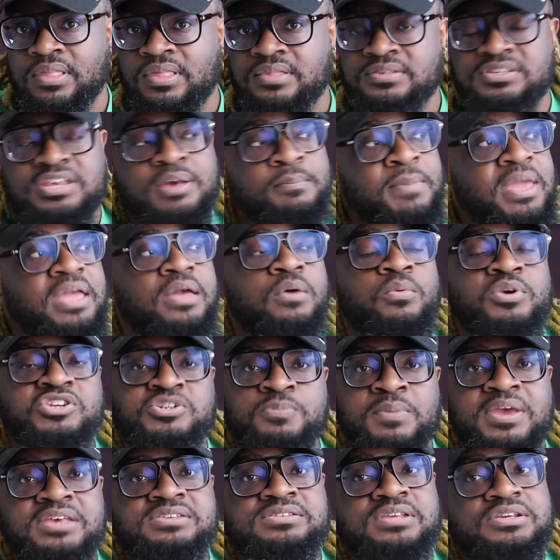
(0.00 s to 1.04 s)
Tamika, which
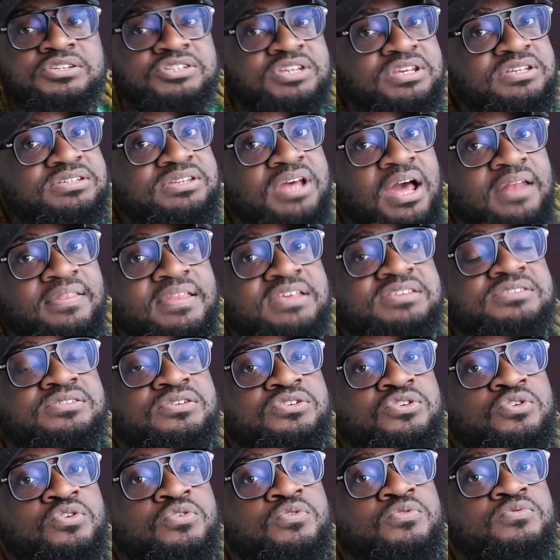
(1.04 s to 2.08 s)
means that she's done this to
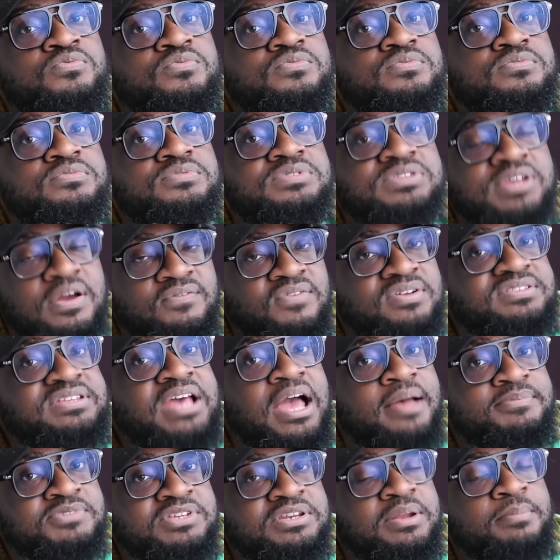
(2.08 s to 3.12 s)
you several
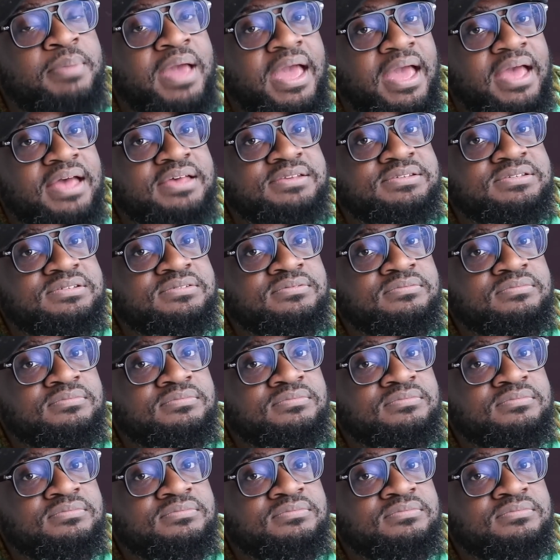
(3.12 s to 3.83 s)
times in the past.